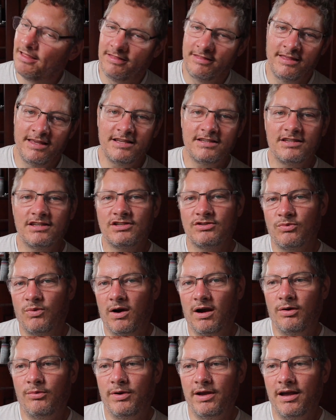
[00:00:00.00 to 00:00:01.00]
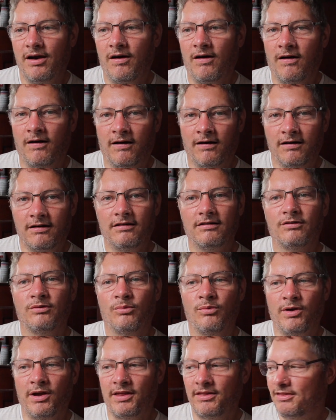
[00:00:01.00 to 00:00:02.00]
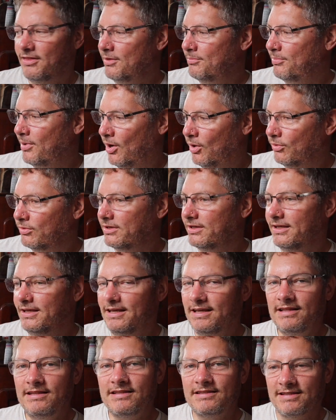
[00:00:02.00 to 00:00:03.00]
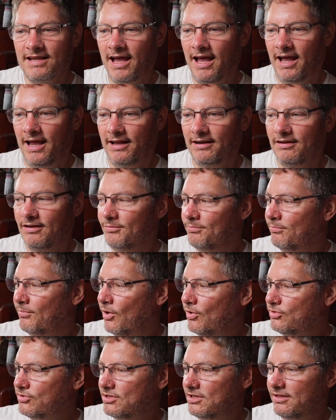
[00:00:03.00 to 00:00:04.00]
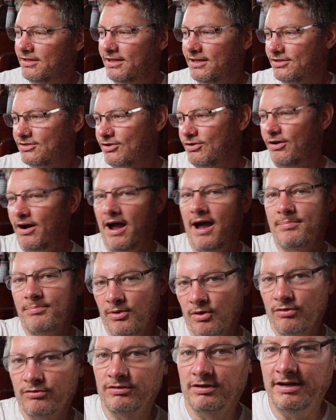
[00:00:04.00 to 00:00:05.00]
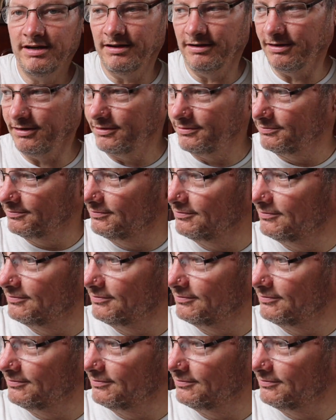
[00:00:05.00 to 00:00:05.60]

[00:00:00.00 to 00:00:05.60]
This is where we are with the boat inside. Most of this crap over here